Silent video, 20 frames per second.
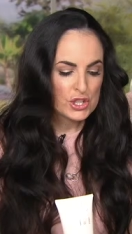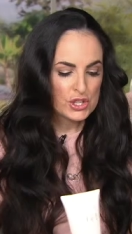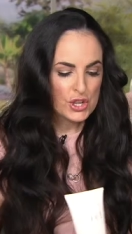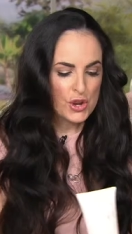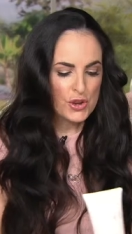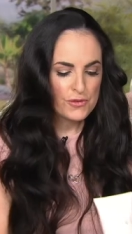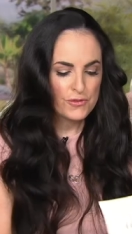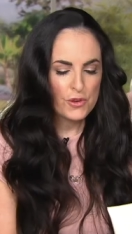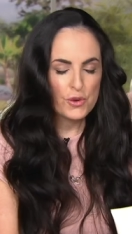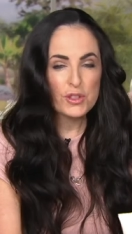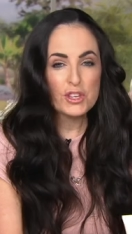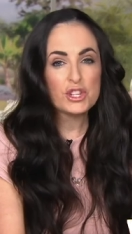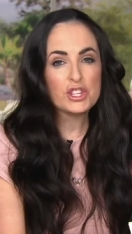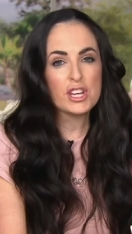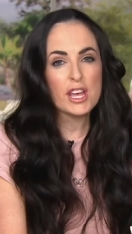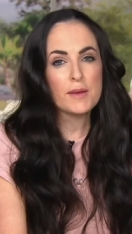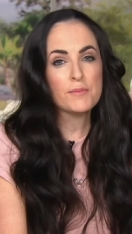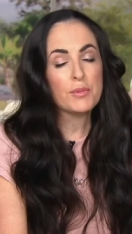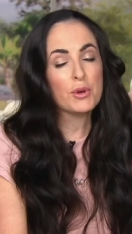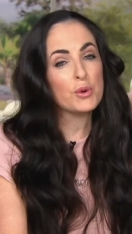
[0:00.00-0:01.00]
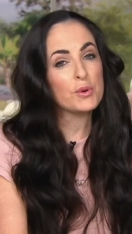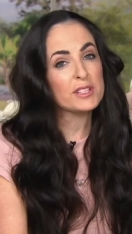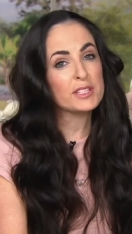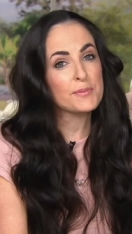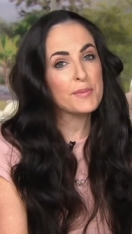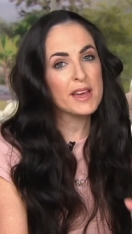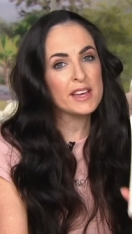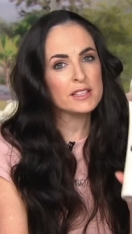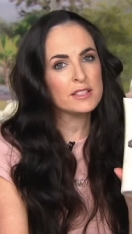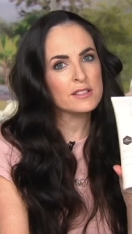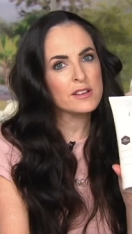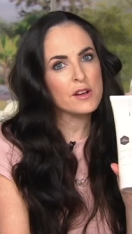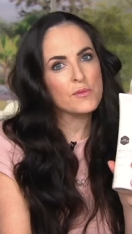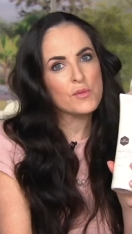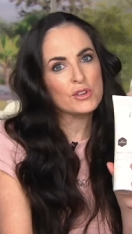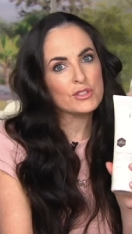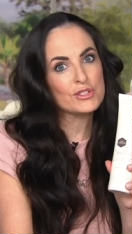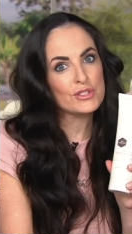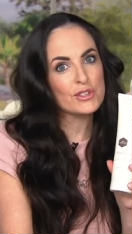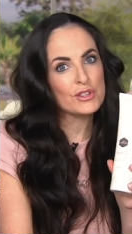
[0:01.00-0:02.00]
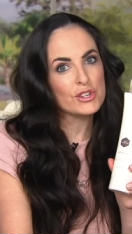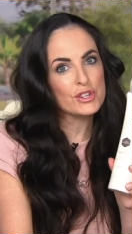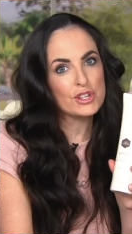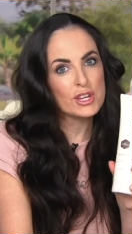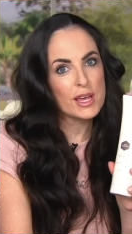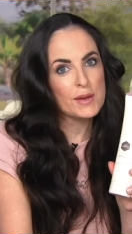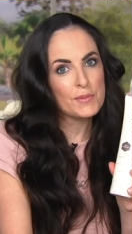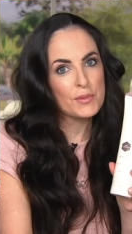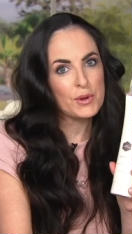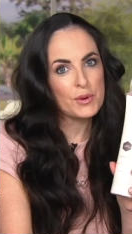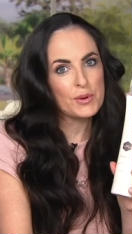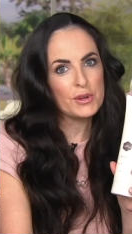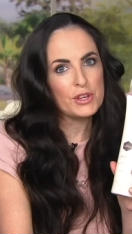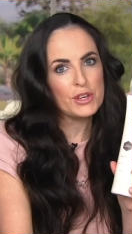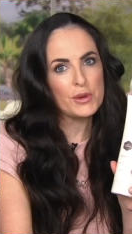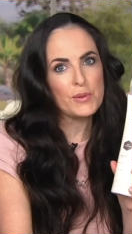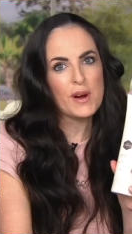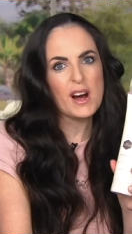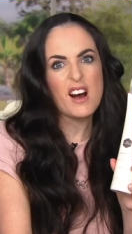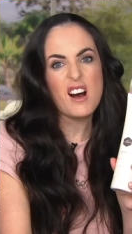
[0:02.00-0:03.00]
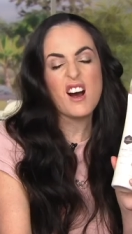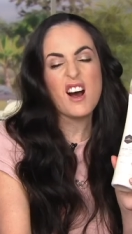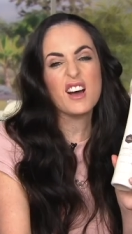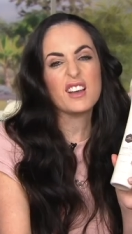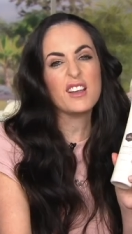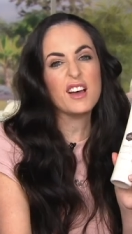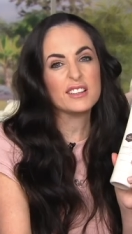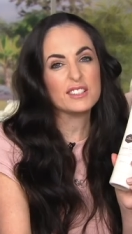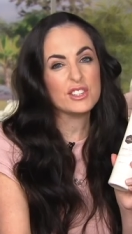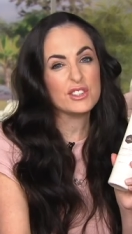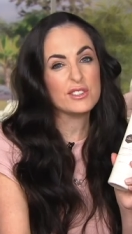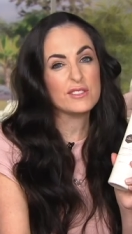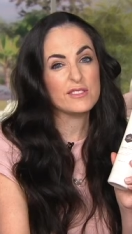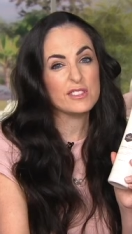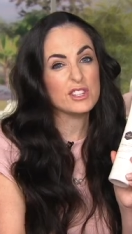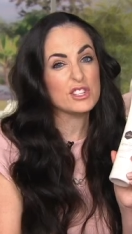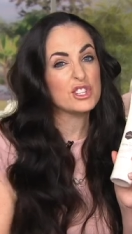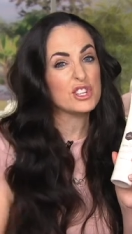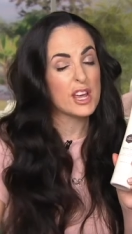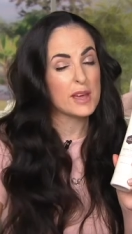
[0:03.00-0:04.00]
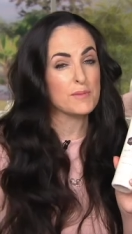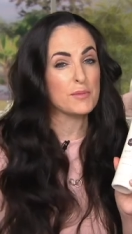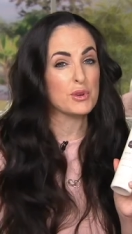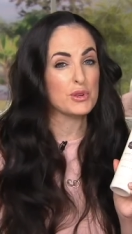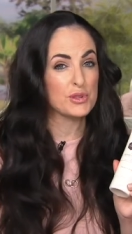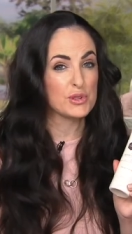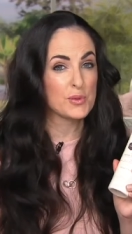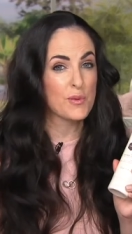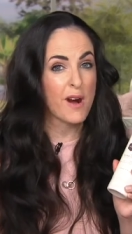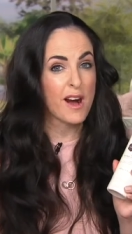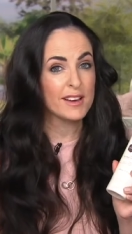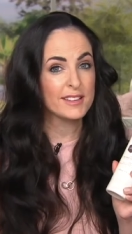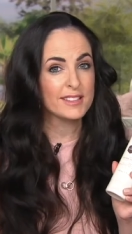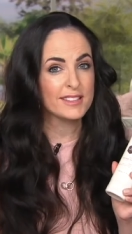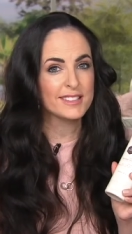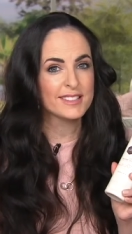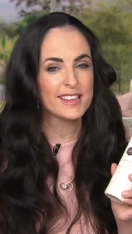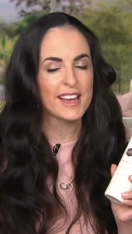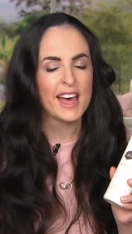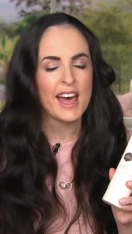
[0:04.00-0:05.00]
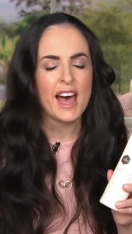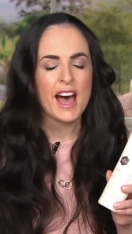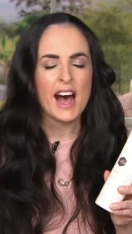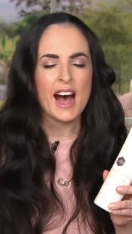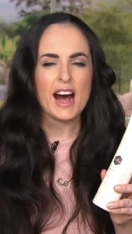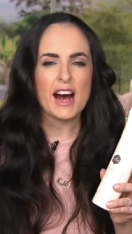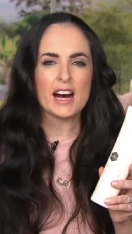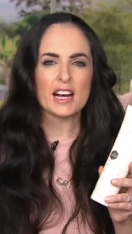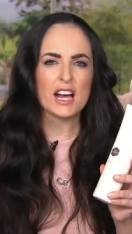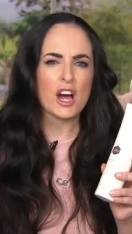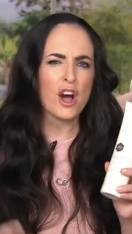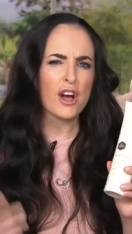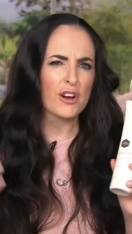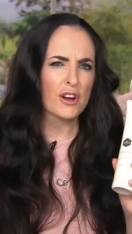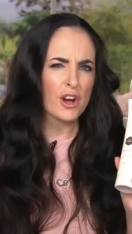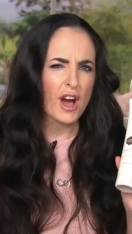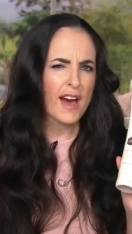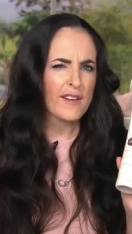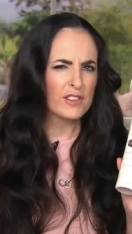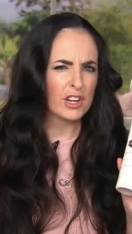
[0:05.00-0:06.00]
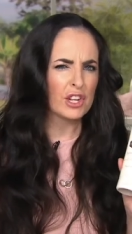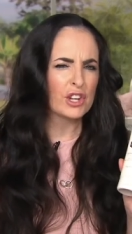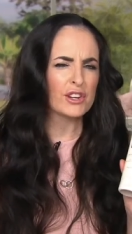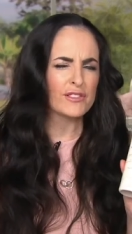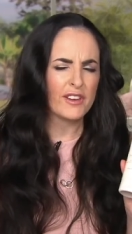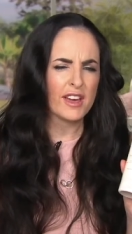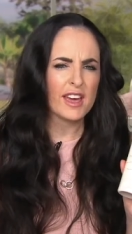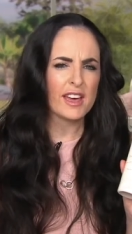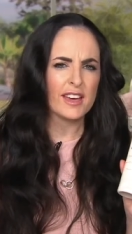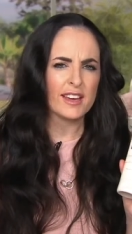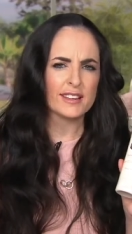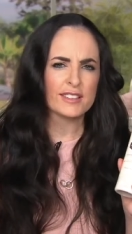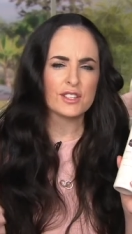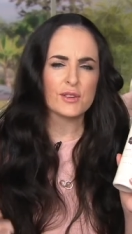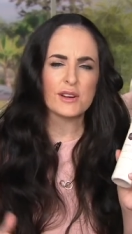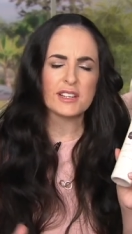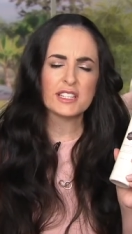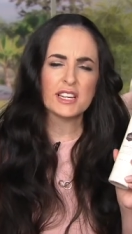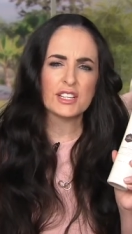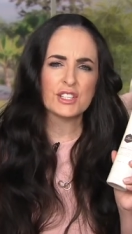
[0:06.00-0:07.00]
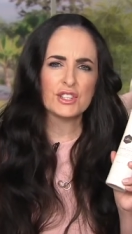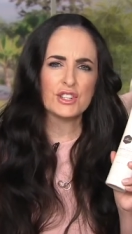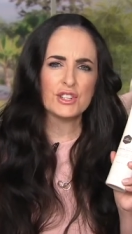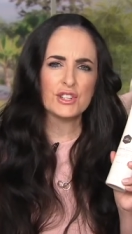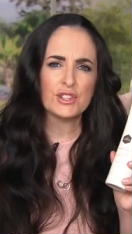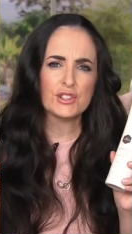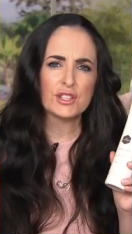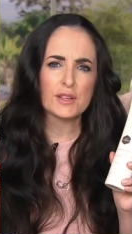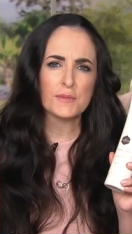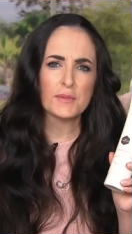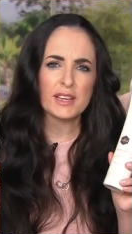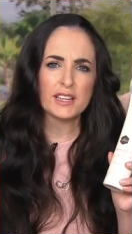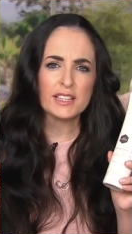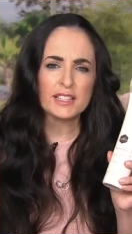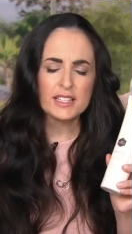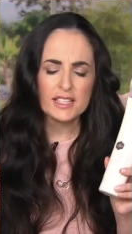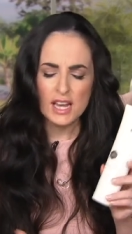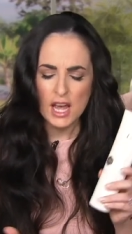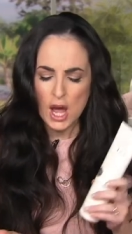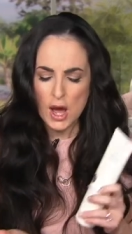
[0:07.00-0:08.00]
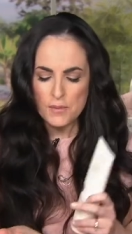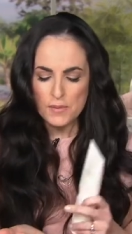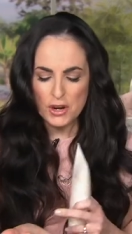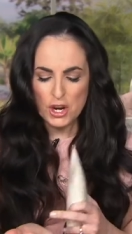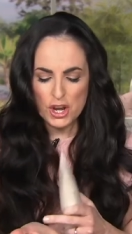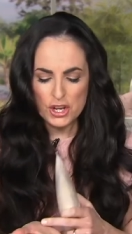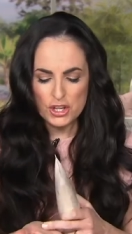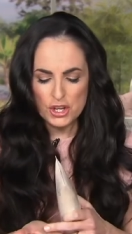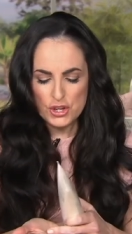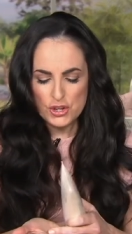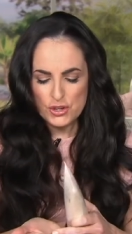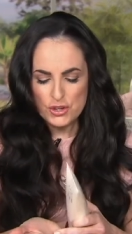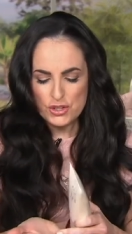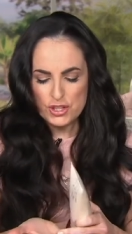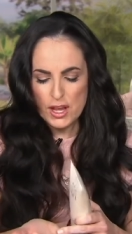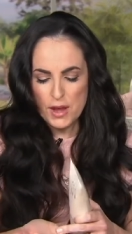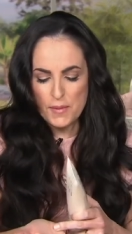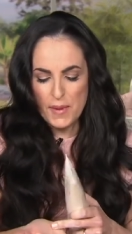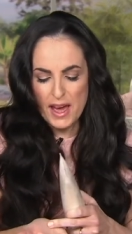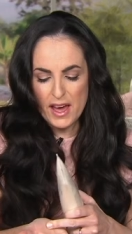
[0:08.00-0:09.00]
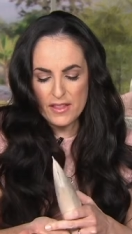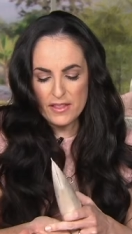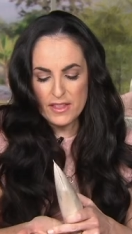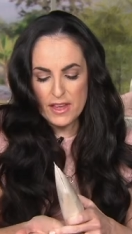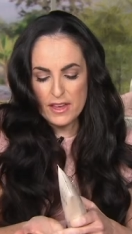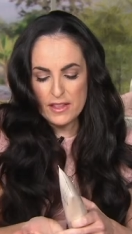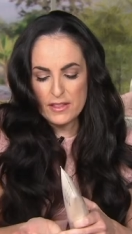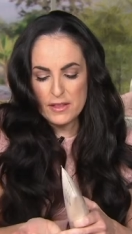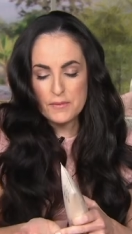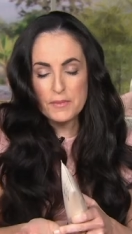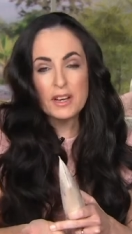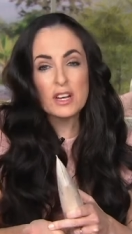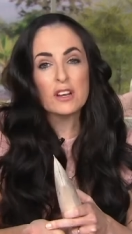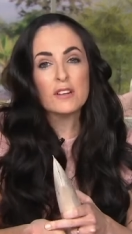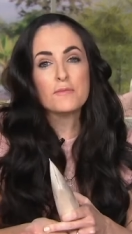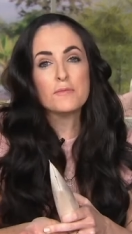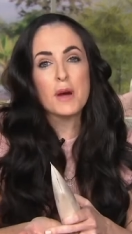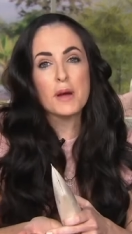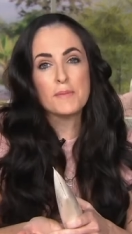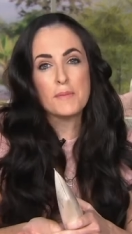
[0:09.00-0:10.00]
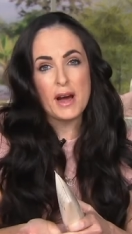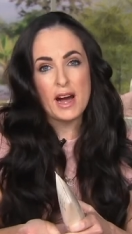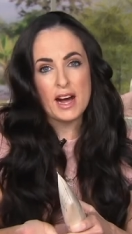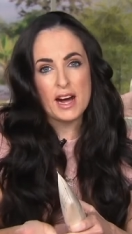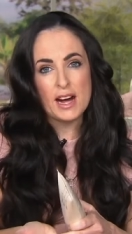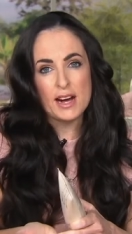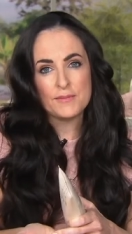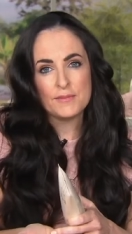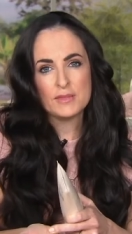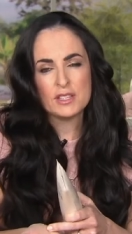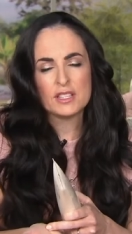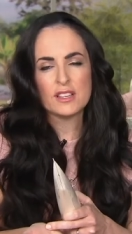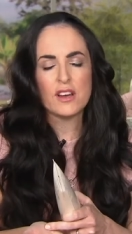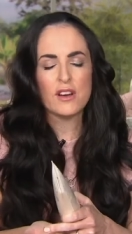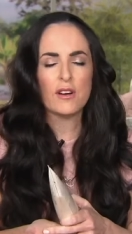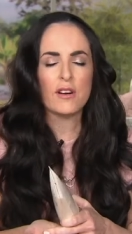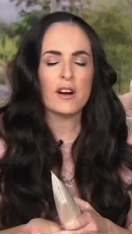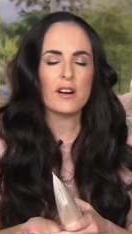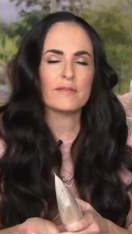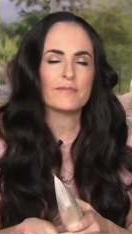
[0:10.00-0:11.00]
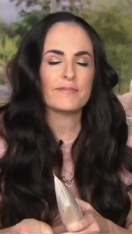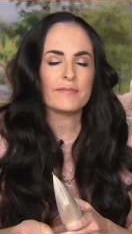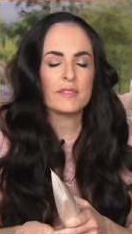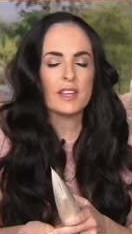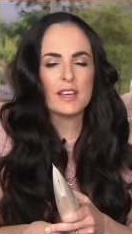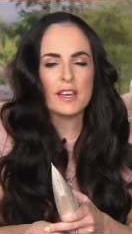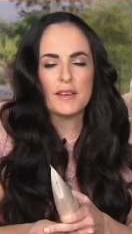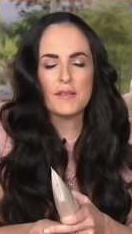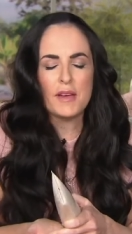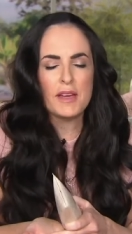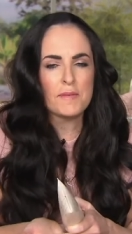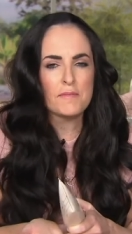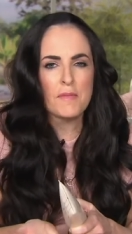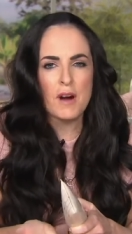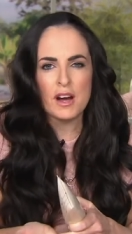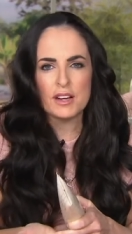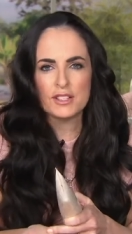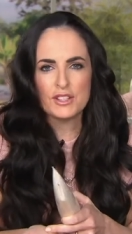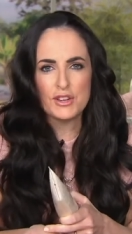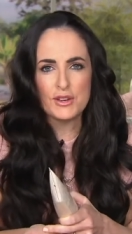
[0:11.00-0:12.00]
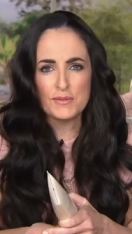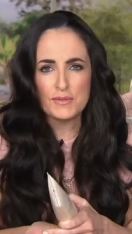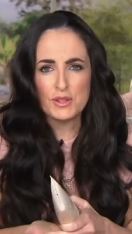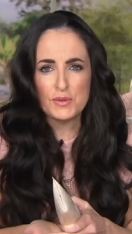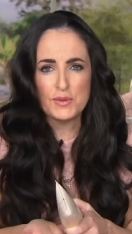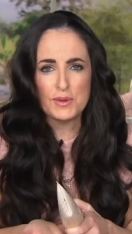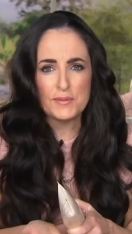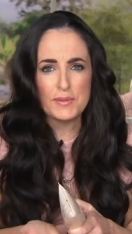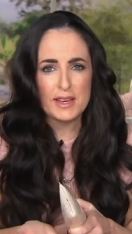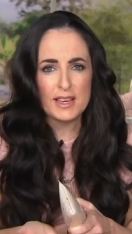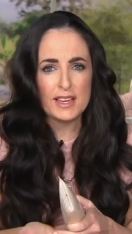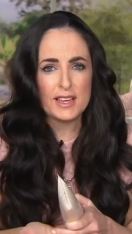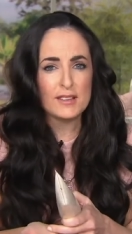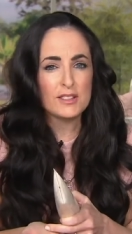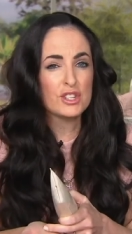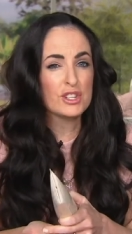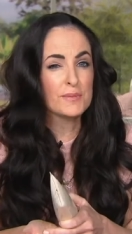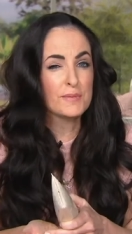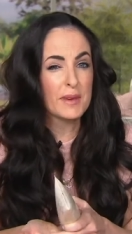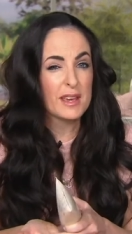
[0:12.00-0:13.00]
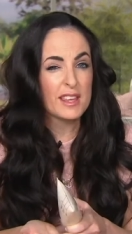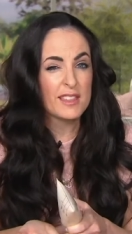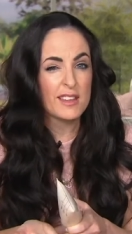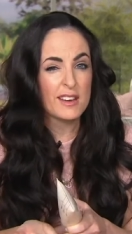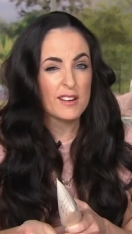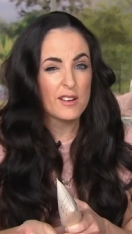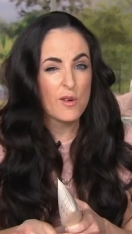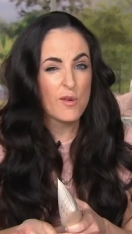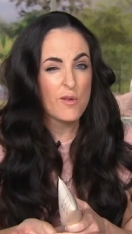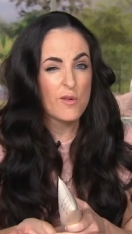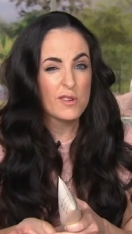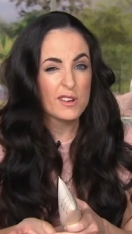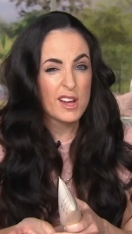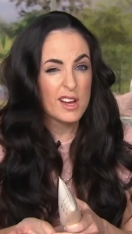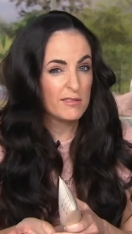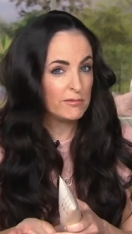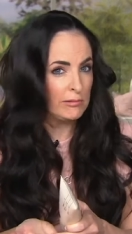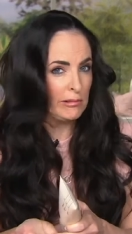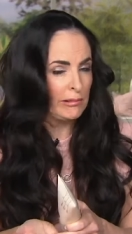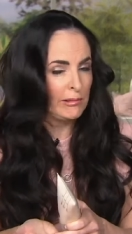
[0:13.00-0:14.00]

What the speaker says: So for the shampoo, it depends on what sort of shampooer you are. I like to shampoo twice. I have a lot of hair, so I tend to use a bit, but I use about the middle of my palm. So in my terms, it would be just bigger than a quarter.